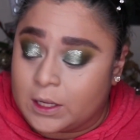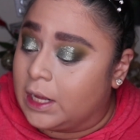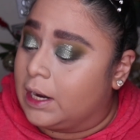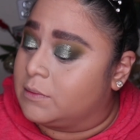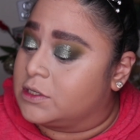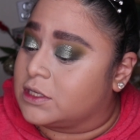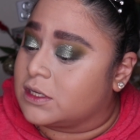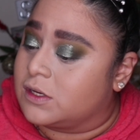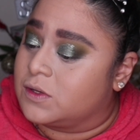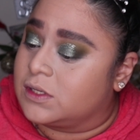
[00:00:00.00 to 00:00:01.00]
and I'm just
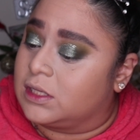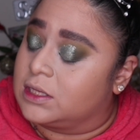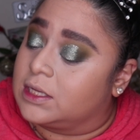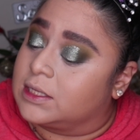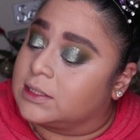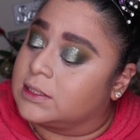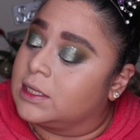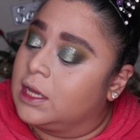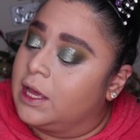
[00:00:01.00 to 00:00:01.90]
using this